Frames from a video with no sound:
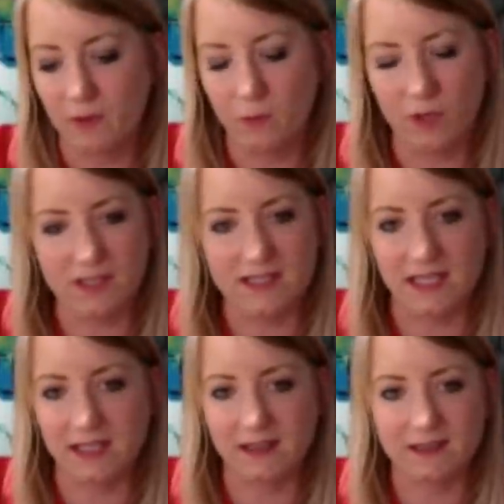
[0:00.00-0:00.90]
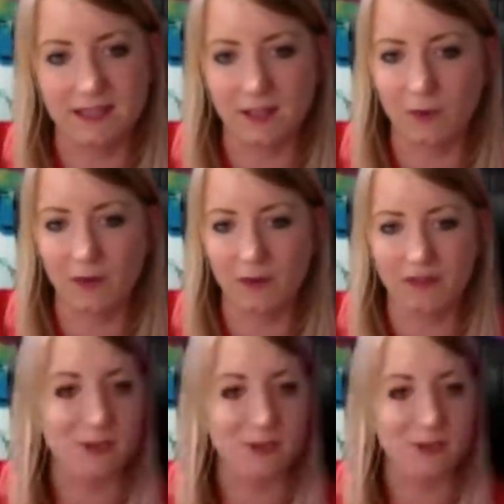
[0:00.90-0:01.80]
what you're selling one thing
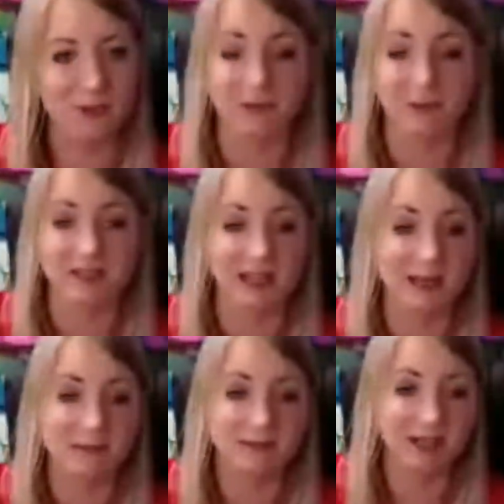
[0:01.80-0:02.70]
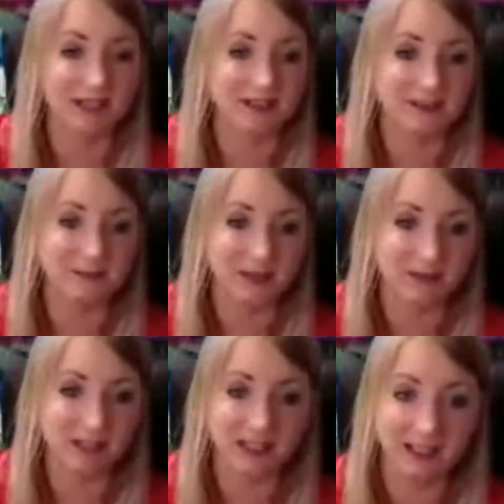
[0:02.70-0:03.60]
to one person at one time, and
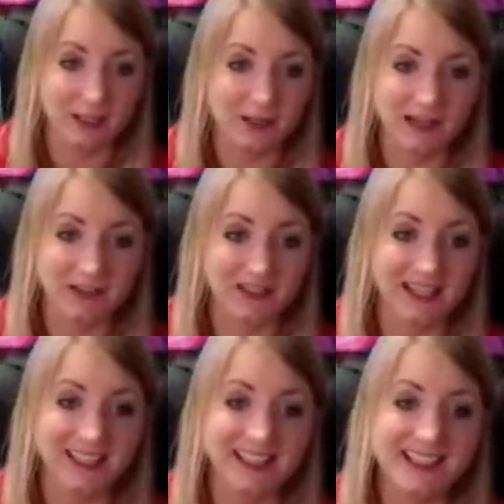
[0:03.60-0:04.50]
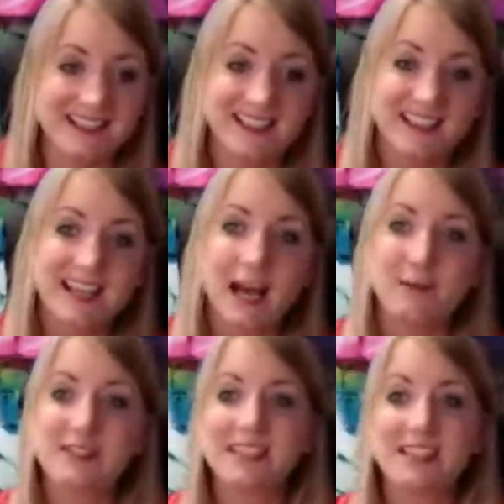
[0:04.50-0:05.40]
being really clear who your ideal client is.
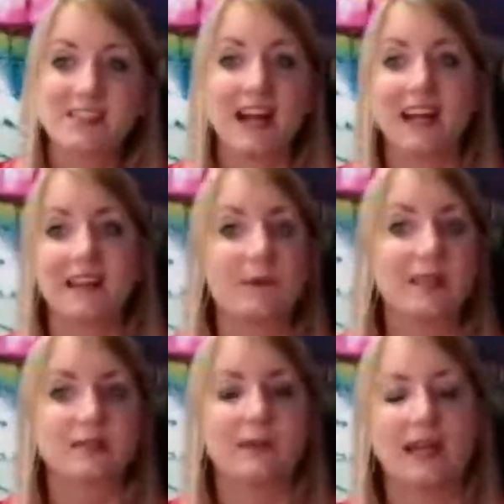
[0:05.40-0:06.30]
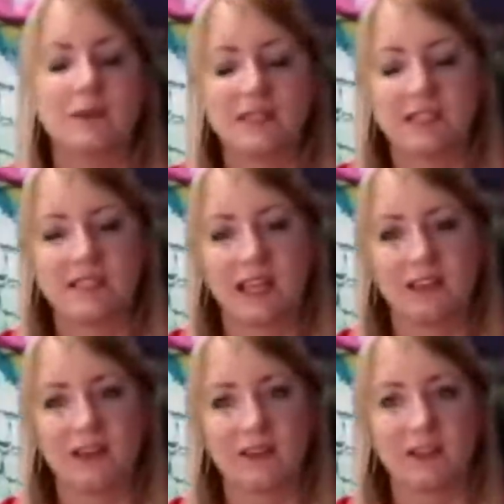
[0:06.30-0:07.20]
And we teach that in the mastermind. We teach that in
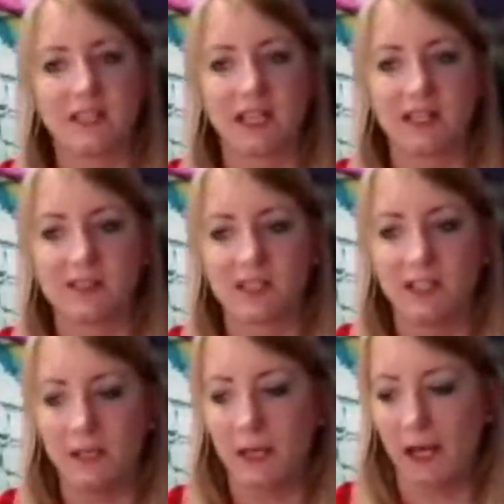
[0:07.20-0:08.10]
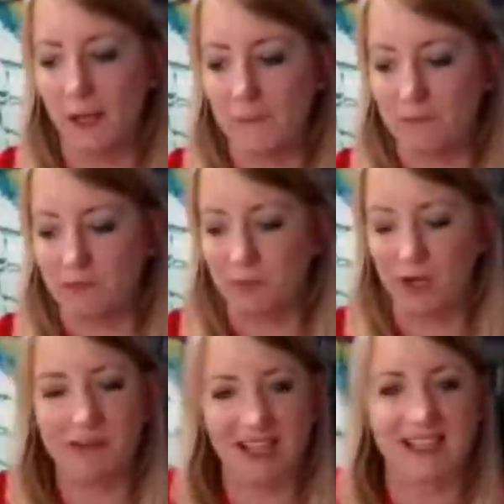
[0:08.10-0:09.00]
the 5-day challenge. But
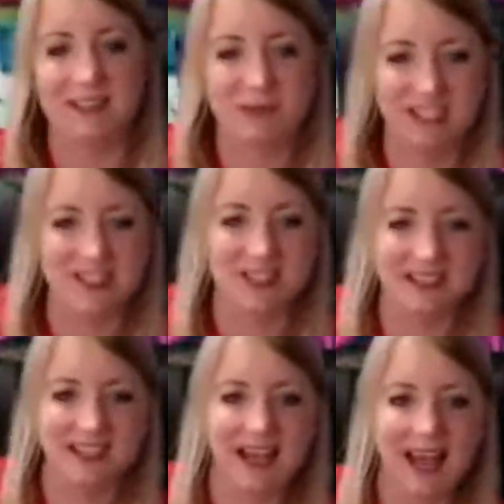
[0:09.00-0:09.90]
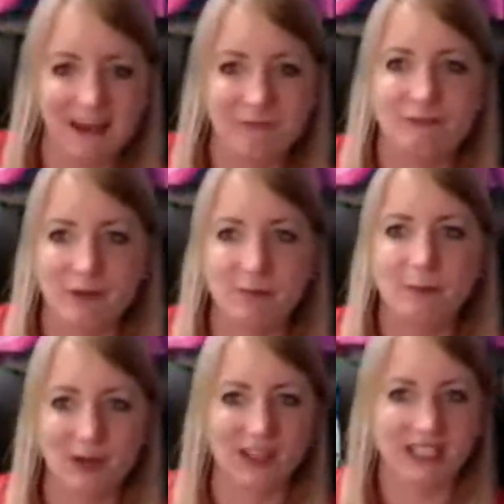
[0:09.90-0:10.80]
I realized I was teaching it to
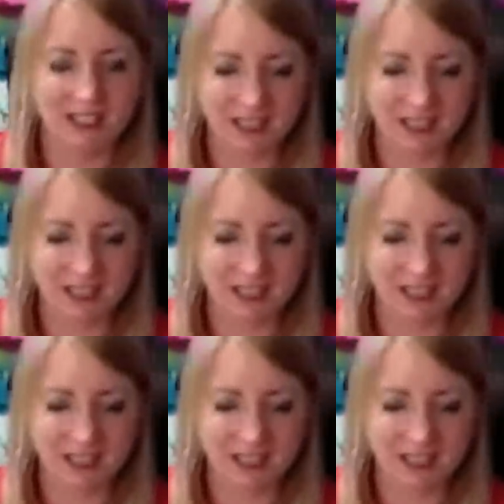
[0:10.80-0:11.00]
everybody.